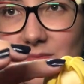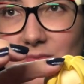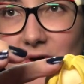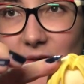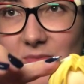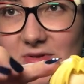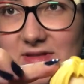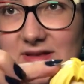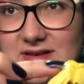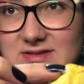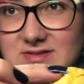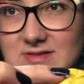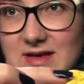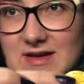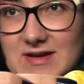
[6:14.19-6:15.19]
properly
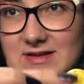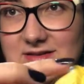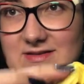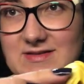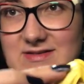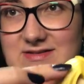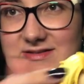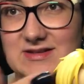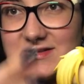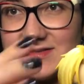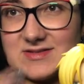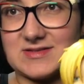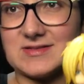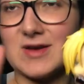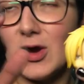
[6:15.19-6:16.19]
so that it
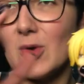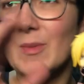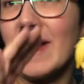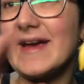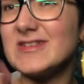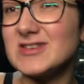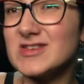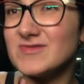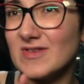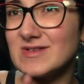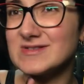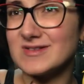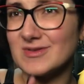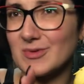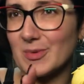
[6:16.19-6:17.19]
sits right. It just
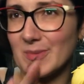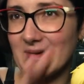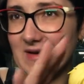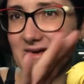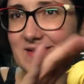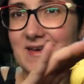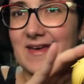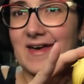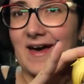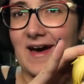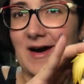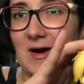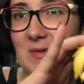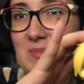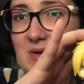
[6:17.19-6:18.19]
feels a little weird,
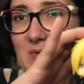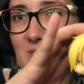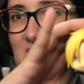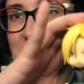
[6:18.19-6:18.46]
uh, but it